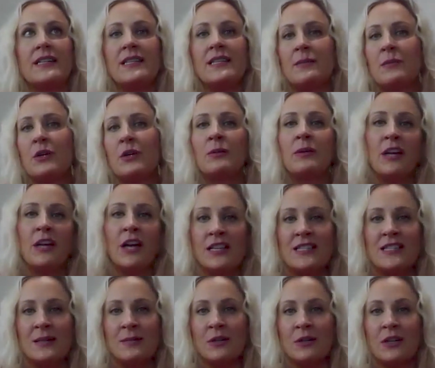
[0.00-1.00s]
similar but
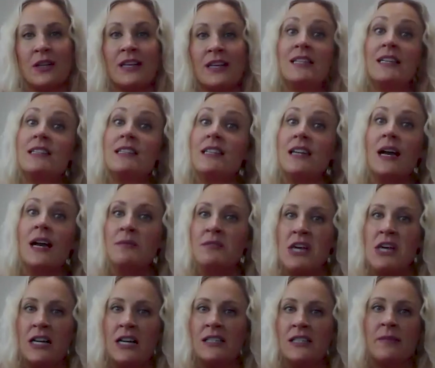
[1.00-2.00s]
not similar, like to come
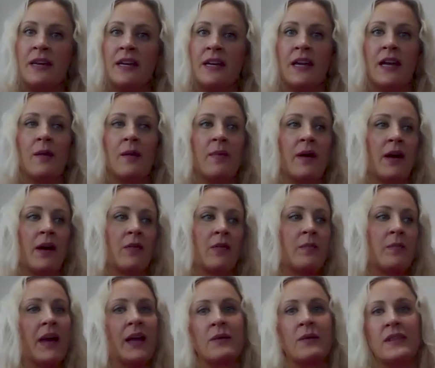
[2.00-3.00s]
talk to me
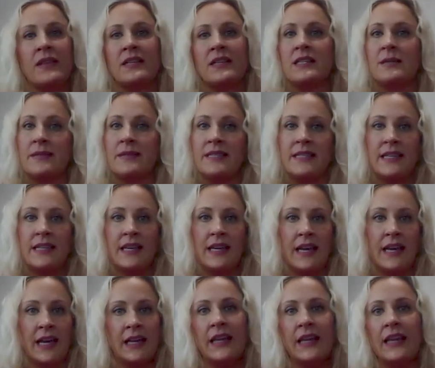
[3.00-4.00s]
about pain with
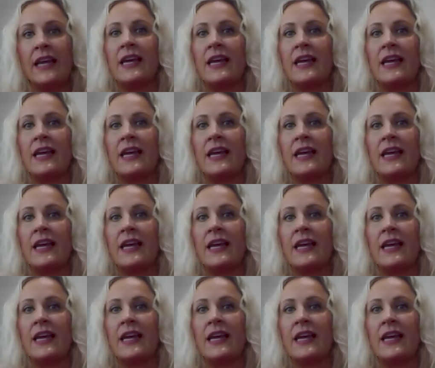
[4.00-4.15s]
intimacy and